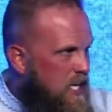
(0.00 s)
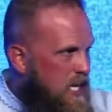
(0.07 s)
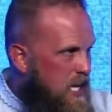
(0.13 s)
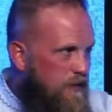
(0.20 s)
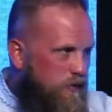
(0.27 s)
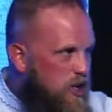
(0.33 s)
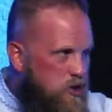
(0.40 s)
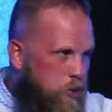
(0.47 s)
And
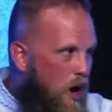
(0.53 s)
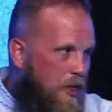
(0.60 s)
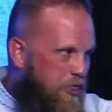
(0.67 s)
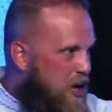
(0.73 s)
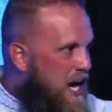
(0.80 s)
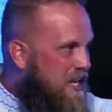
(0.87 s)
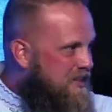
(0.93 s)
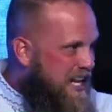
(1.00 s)
if there's one
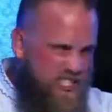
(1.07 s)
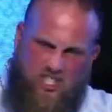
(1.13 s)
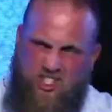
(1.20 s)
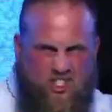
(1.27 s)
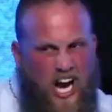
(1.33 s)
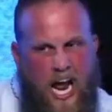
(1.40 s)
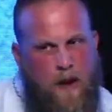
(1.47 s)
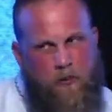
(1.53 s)
thing that's
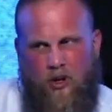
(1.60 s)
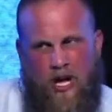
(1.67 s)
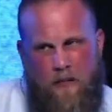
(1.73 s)
stable,